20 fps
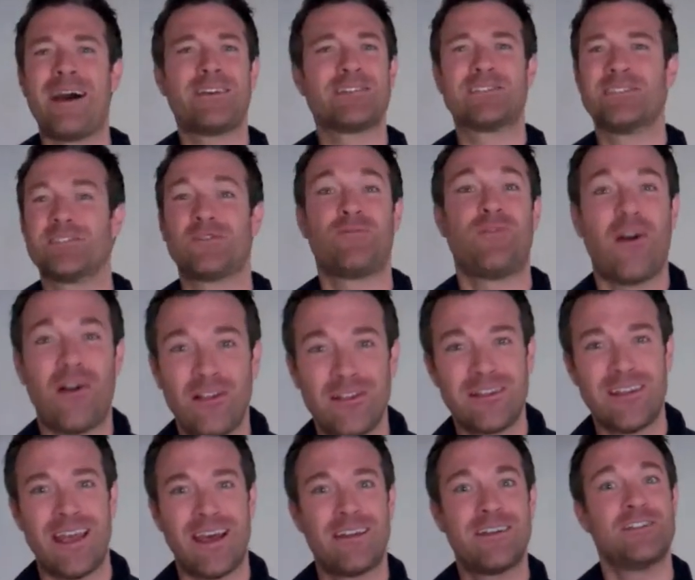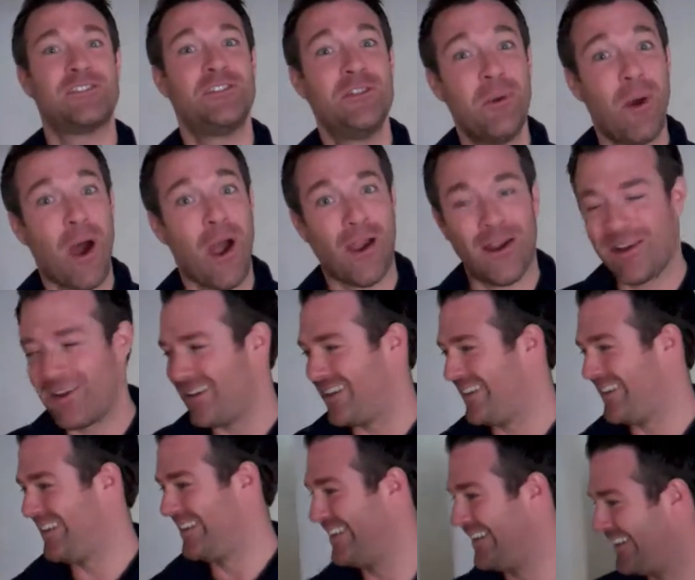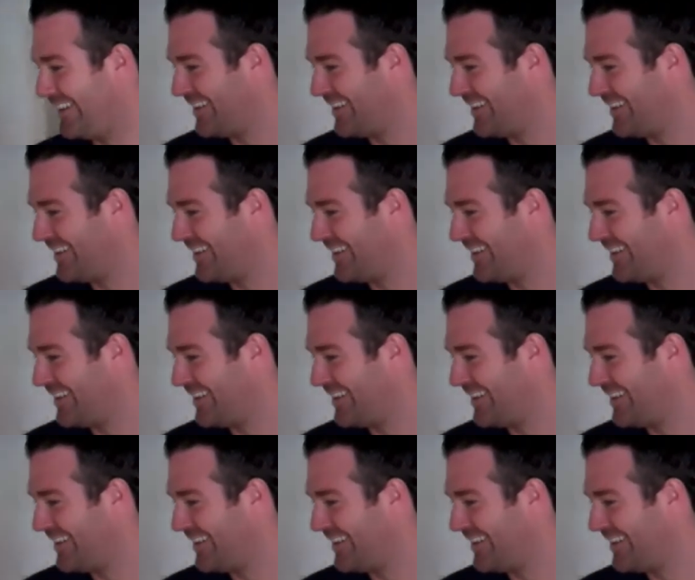house that's falling down as you are.